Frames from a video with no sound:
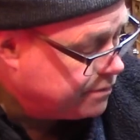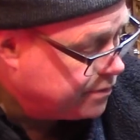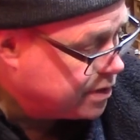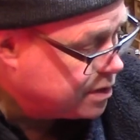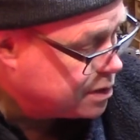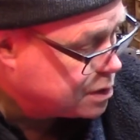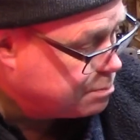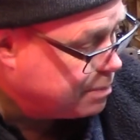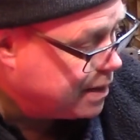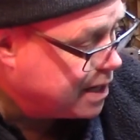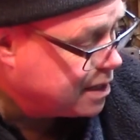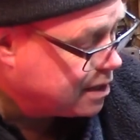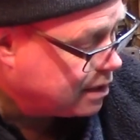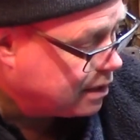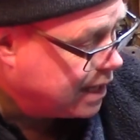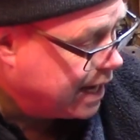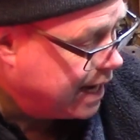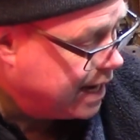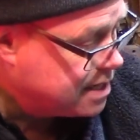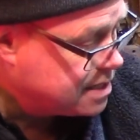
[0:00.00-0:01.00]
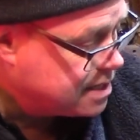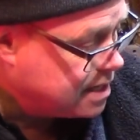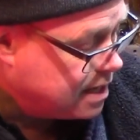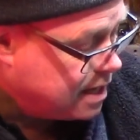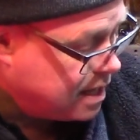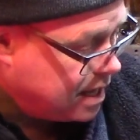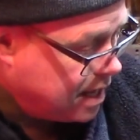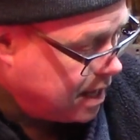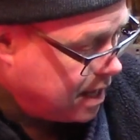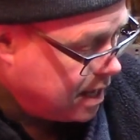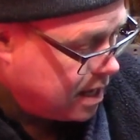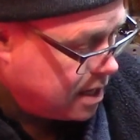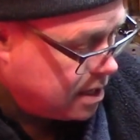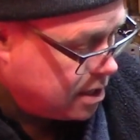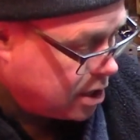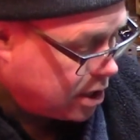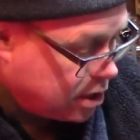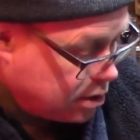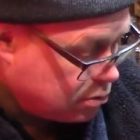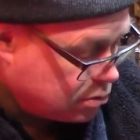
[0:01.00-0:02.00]
for the spindle head.
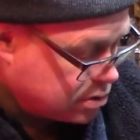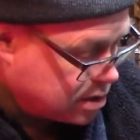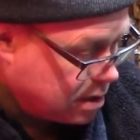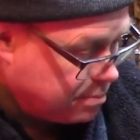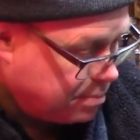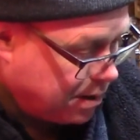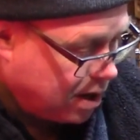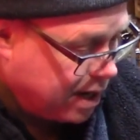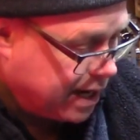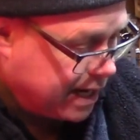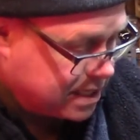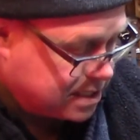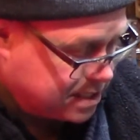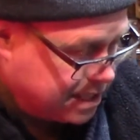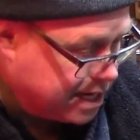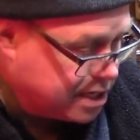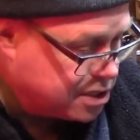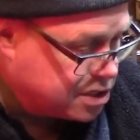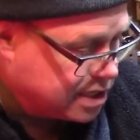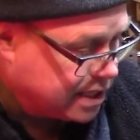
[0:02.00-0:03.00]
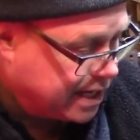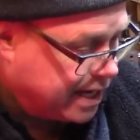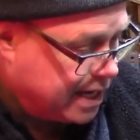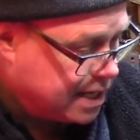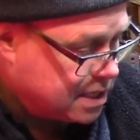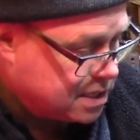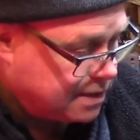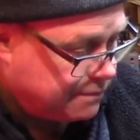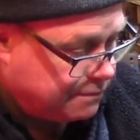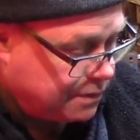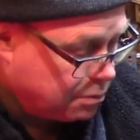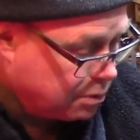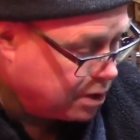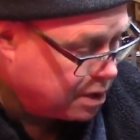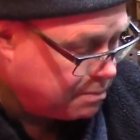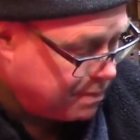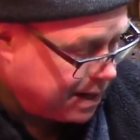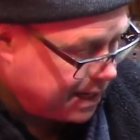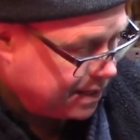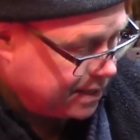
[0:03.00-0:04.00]
You can also buy extension kits if you
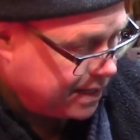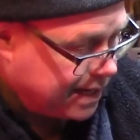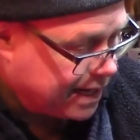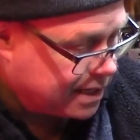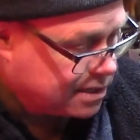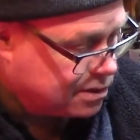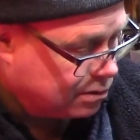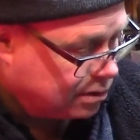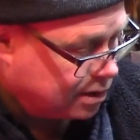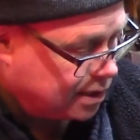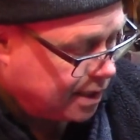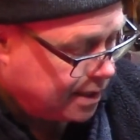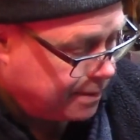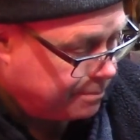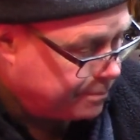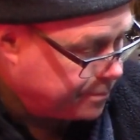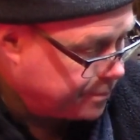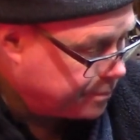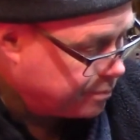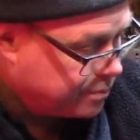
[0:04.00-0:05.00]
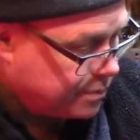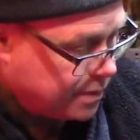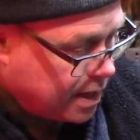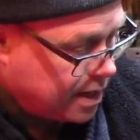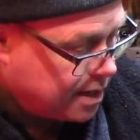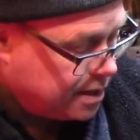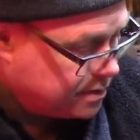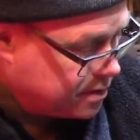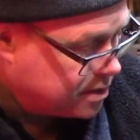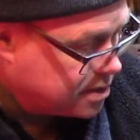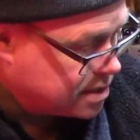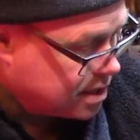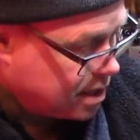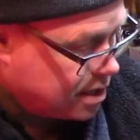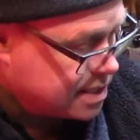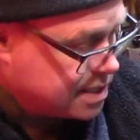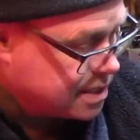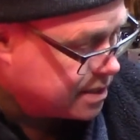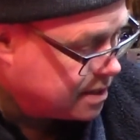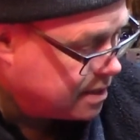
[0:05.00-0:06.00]
want to make the actual um, the
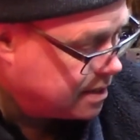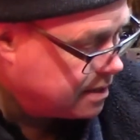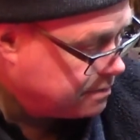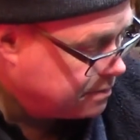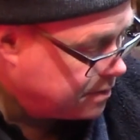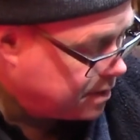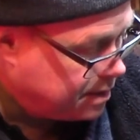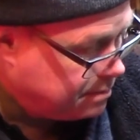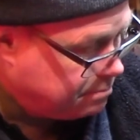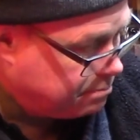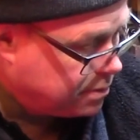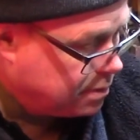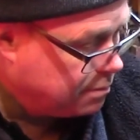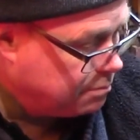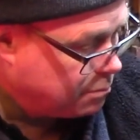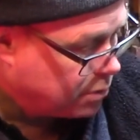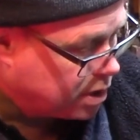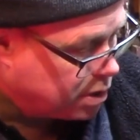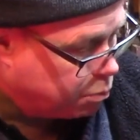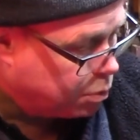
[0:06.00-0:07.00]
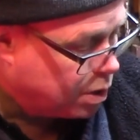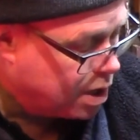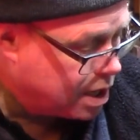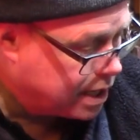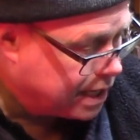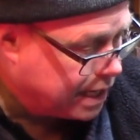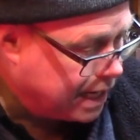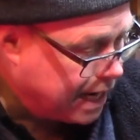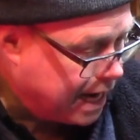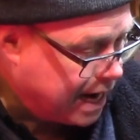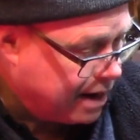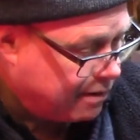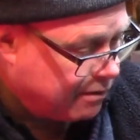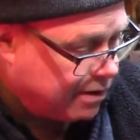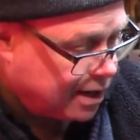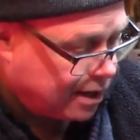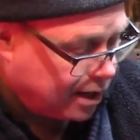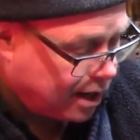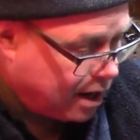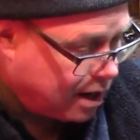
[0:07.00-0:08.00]
size of the, the working
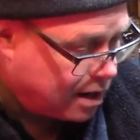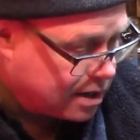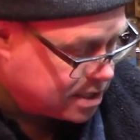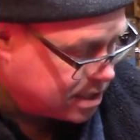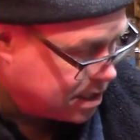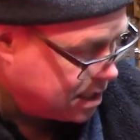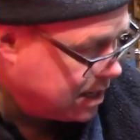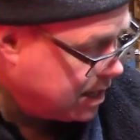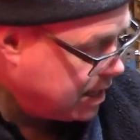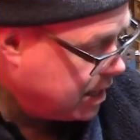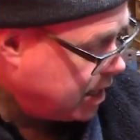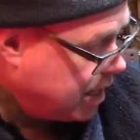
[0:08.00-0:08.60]
area larger